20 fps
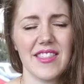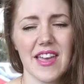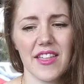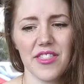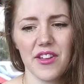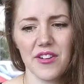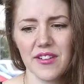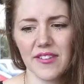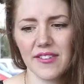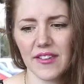The
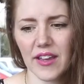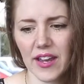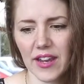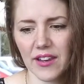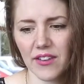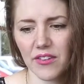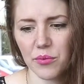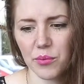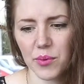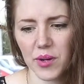other
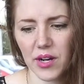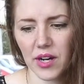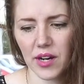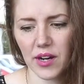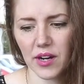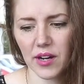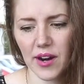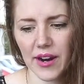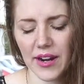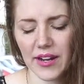designs
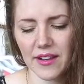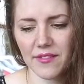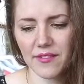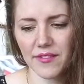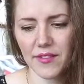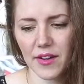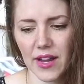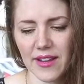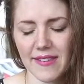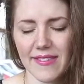were kind
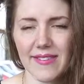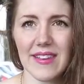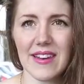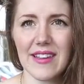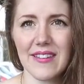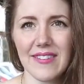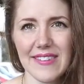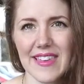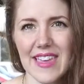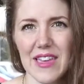of a
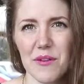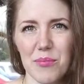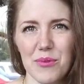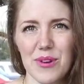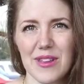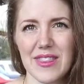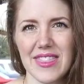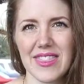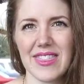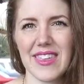
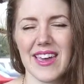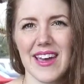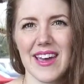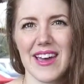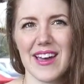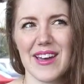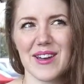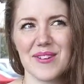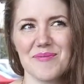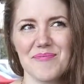cityscape with
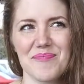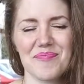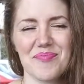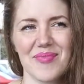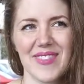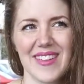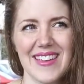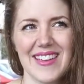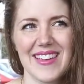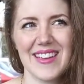
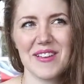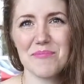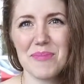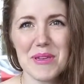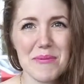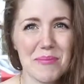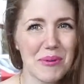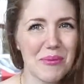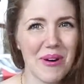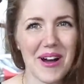
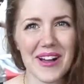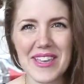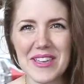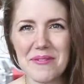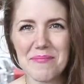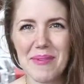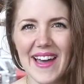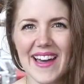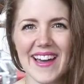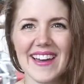people
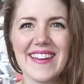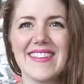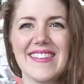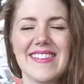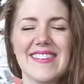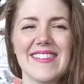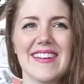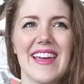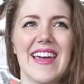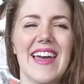walking
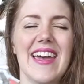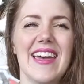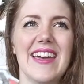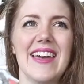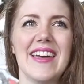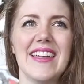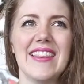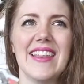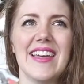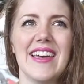past,
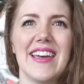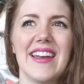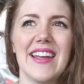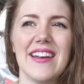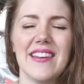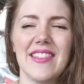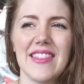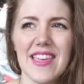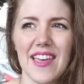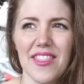and
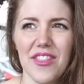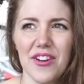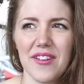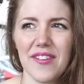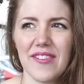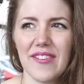then the other